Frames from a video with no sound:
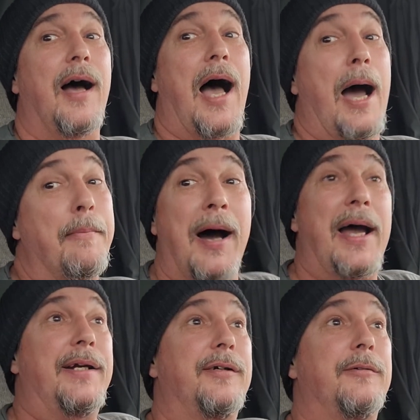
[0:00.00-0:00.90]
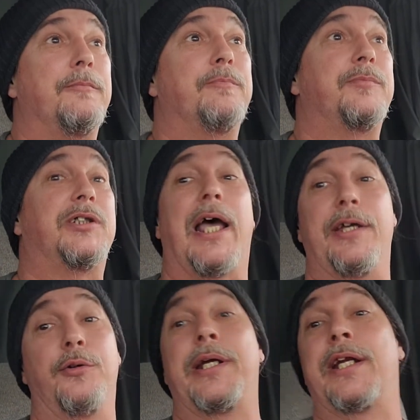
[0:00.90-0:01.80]
I might say,
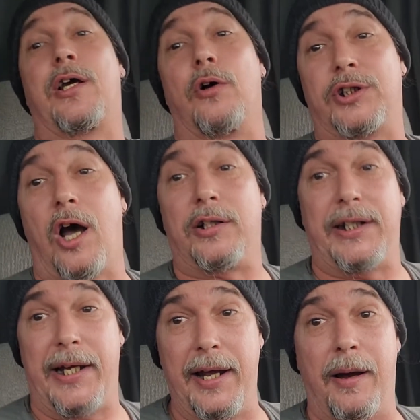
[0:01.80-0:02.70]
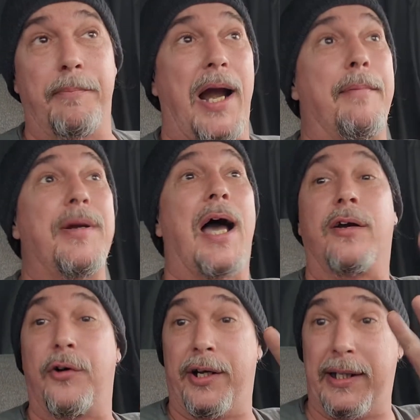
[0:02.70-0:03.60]
you need to go talk to him, but I'm not
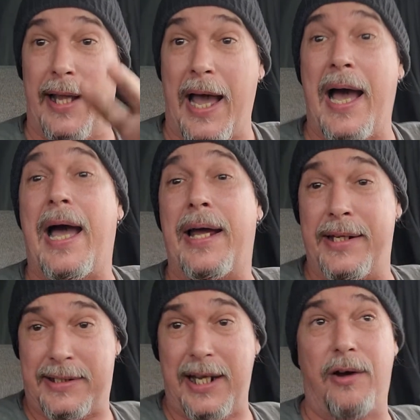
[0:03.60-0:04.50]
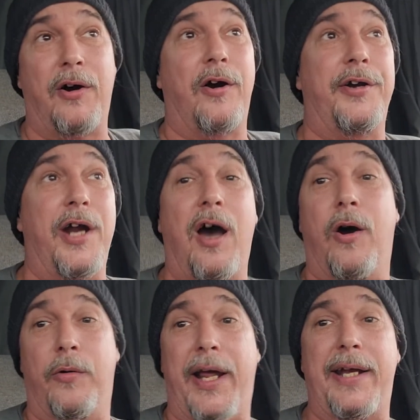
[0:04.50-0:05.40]
going to lie and tell her
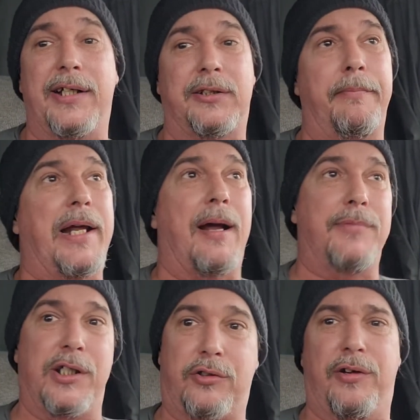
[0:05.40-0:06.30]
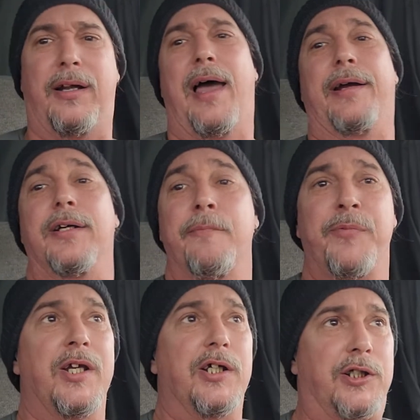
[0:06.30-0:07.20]
no. That doesn't mean I'm just going to, like,
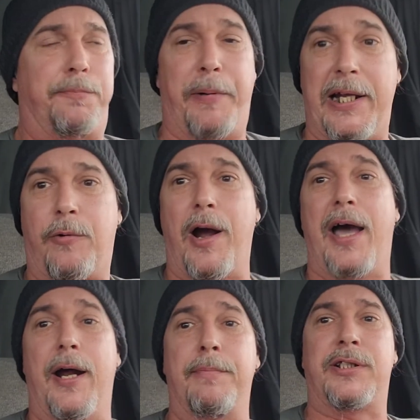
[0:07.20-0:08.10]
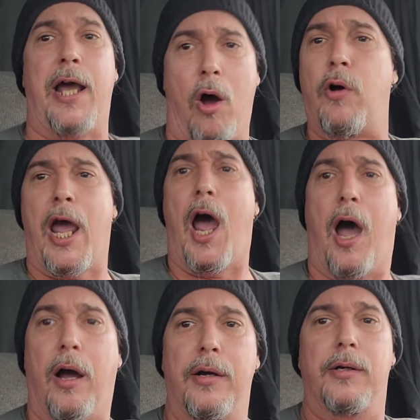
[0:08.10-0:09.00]
speak right up and say, oh, yeah.
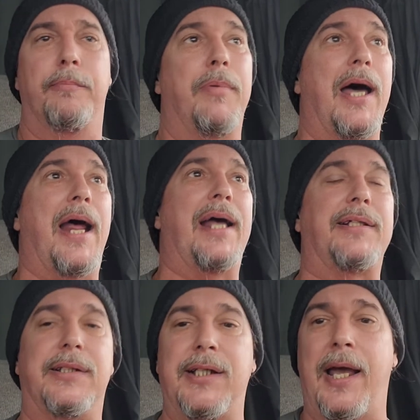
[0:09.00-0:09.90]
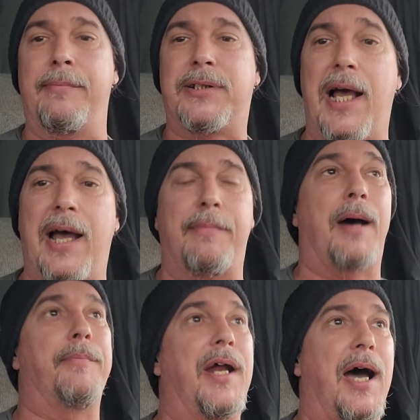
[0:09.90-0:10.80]
But at the same time,
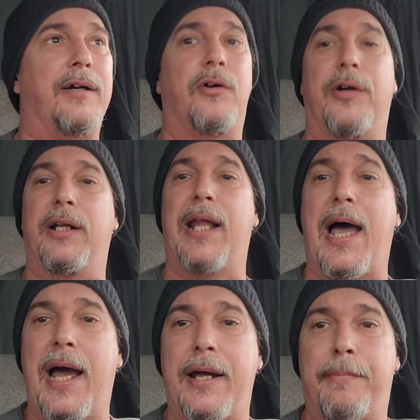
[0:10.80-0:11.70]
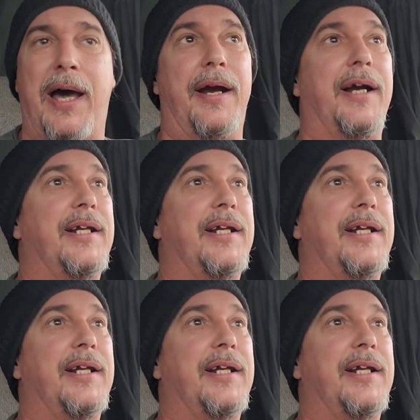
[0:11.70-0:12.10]
I'm not going to lie about it.